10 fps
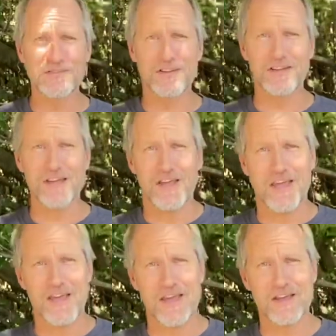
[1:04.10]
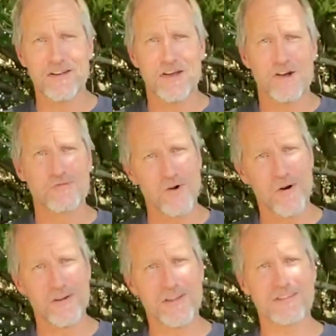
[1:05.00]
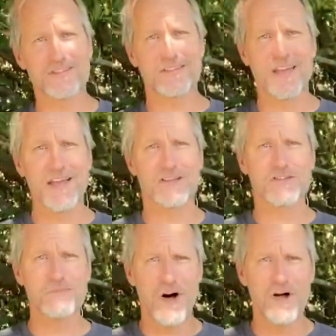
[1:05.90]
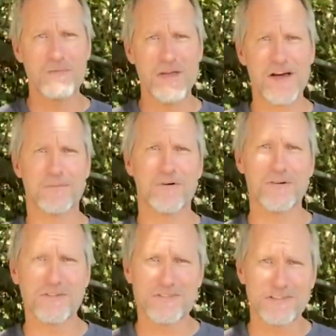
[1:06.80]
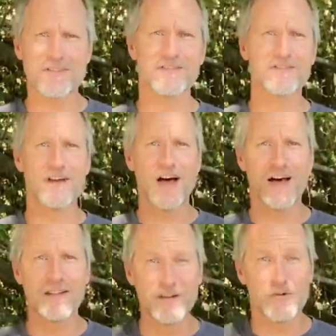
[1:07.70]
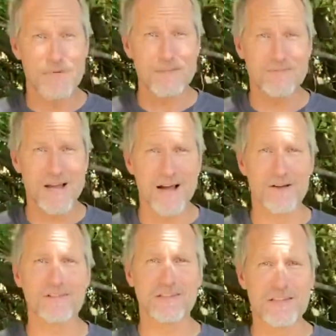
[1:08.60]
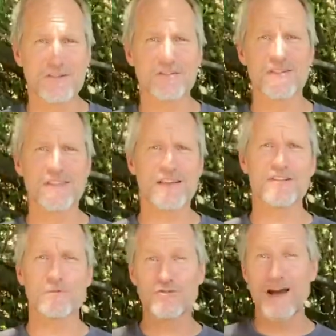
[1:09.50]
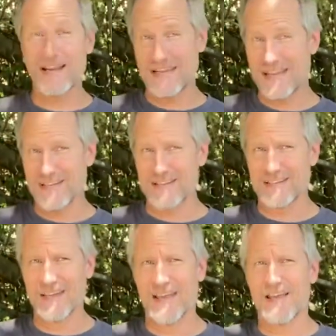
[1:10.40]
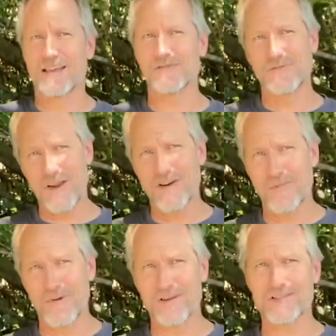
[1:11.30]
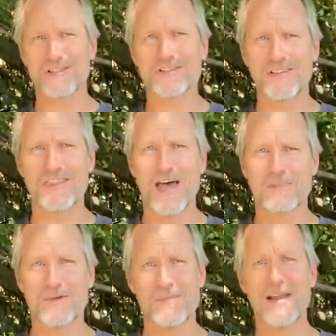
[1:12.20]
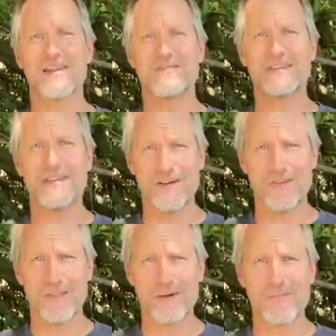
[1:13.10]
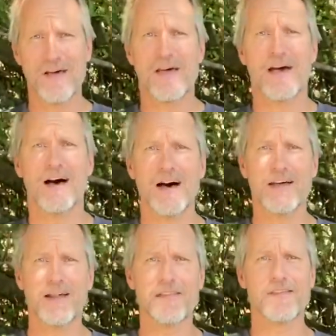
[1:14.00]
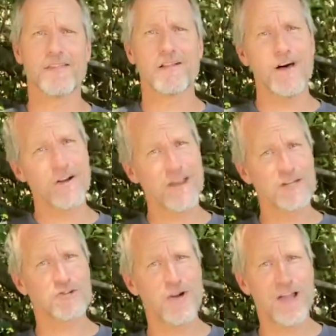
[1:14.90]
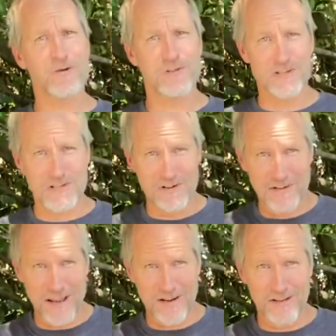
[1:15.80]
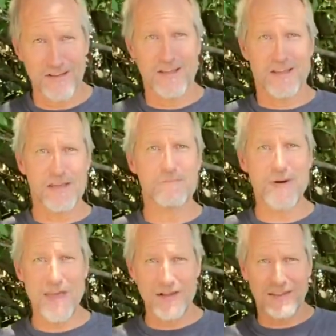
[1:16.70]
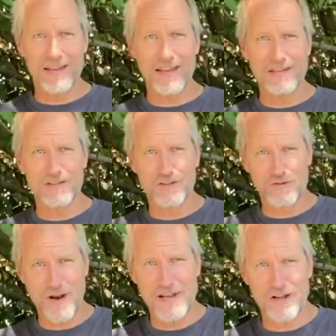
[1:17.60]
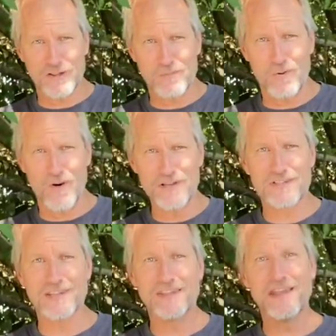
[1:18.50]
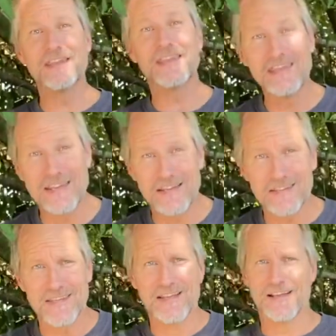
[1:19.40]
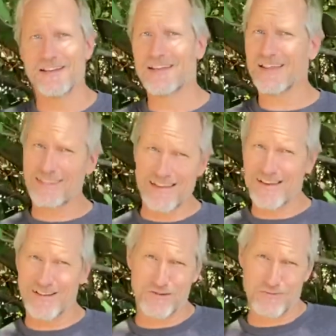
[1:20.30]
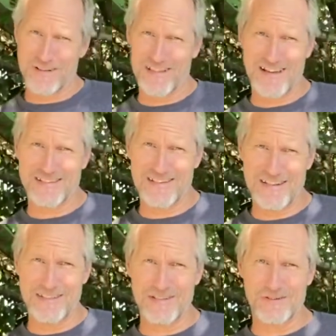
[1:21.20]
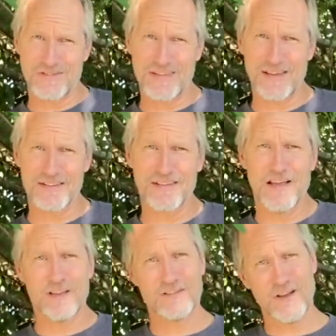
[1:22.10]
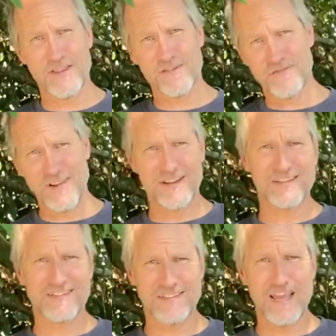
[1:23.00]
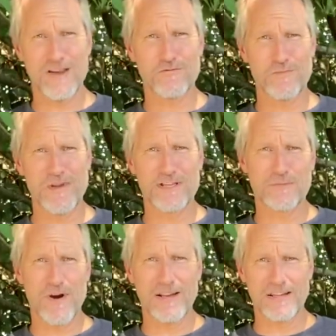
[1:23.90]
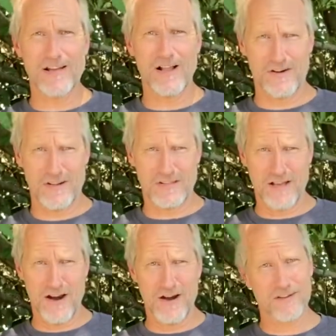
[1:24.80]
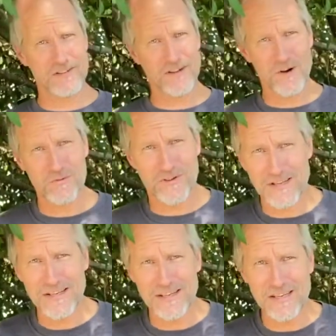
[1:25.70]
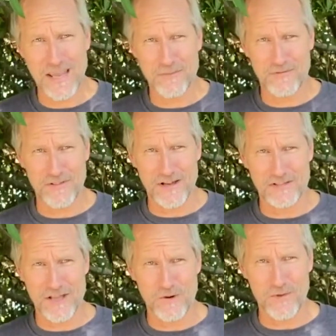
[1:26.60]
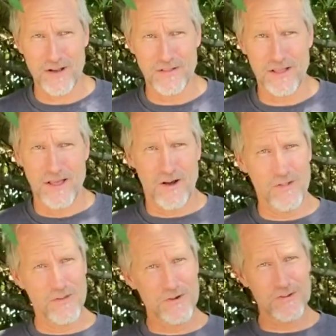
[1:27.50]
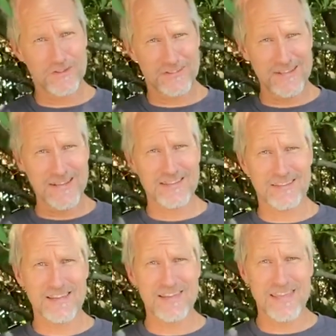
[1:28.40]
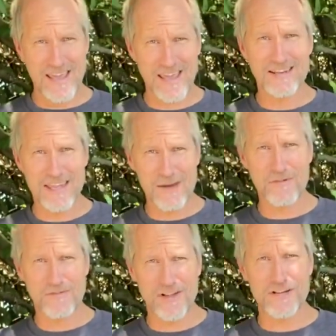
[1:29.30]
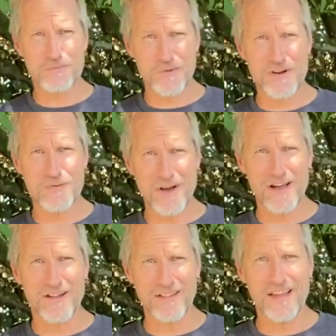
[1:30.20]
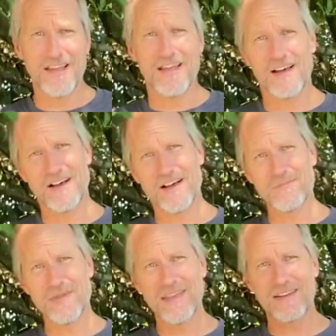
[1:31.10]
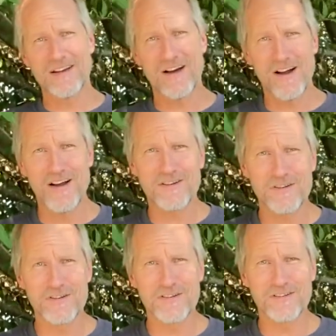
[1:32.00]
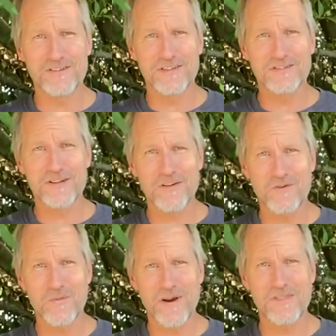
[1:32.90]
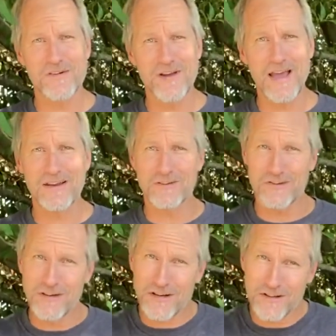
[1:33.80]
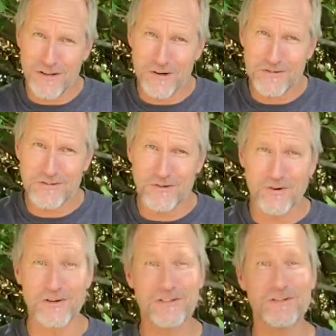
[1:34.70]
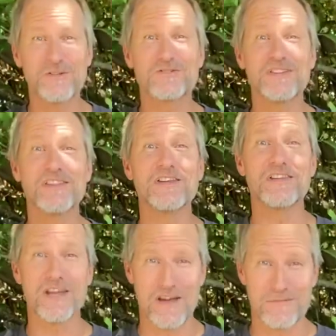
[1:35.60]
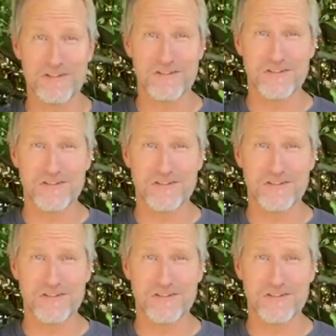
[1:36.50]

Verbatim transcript: and, and rodents and small mammals and uh, little reptiles, lizards and things that would try to eat it. It's very poisonous to them. It might even kill them. Uh, and other than the loggerhead shrike, which has learned how to impale it and drain out the poison and then eat it, nothing else really likes to eat those things. So they're fairly safe to be as brightly colored as they are because they don't really need to camouflage that well. Although you'll see that they can camouflage pretty well, uh, making it hard to discover where they're at until you get close or until you see the damage.